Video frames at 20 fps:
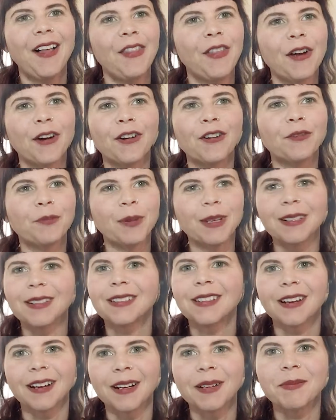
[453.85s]
there have been
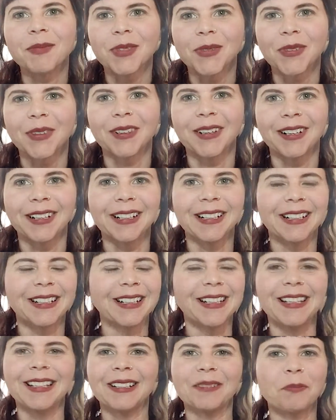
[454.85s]
times where
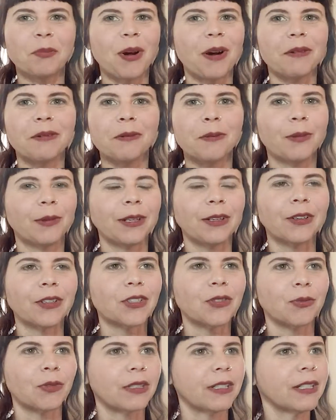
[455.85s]
it probably
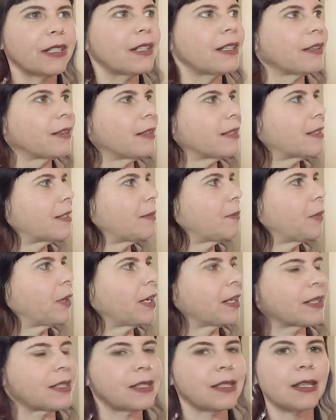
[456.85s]
looks ridiculous. I'm
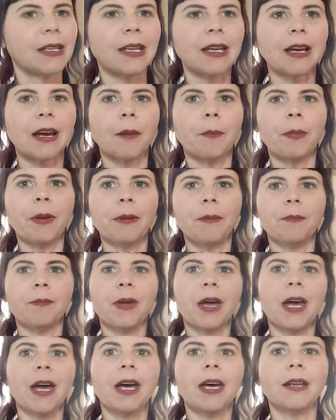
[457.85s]
like sitting up in
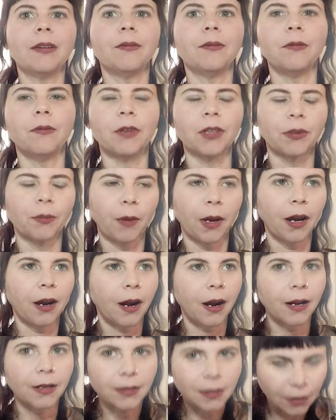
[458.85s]
bed with my
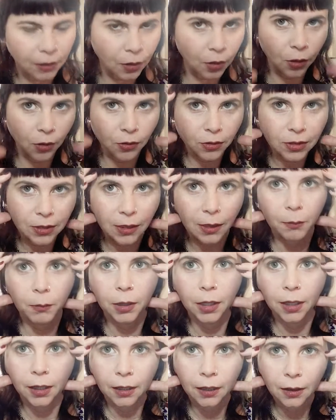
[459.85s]
eyes closed, and I'm
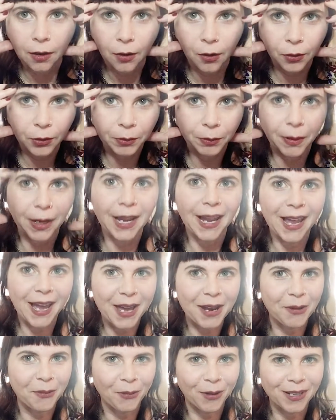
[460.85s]
like holding my
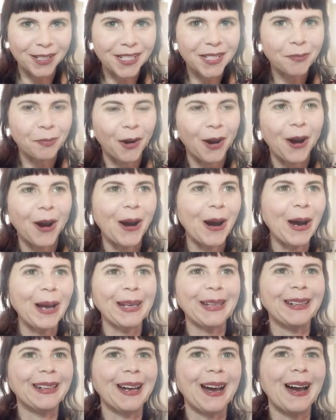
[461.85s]
head in one spot,
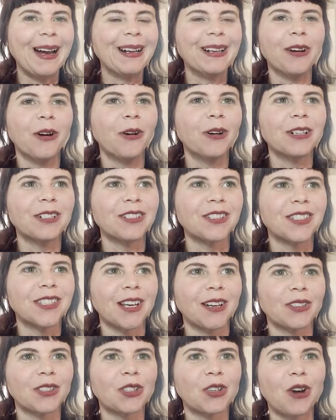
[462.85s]
and I know it just
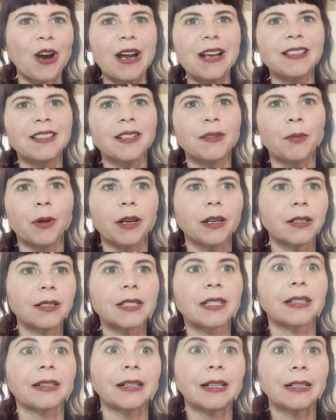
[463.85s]
sounds crazy, but
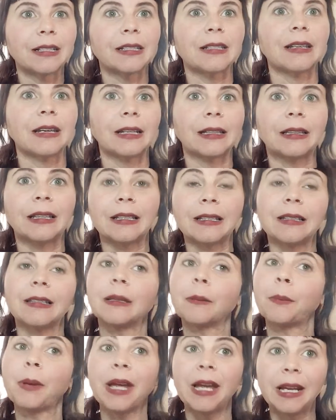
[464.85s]
it's like that
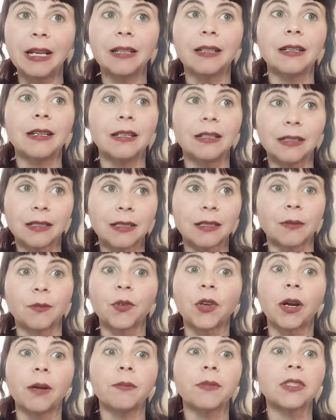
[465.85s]
the pain is
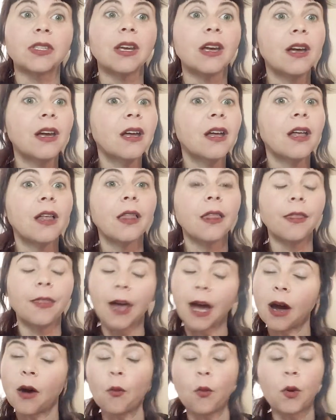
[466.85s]
sometimes
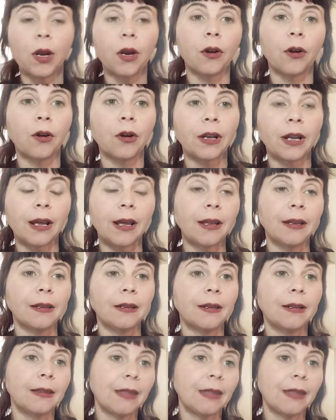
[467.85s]
that weird and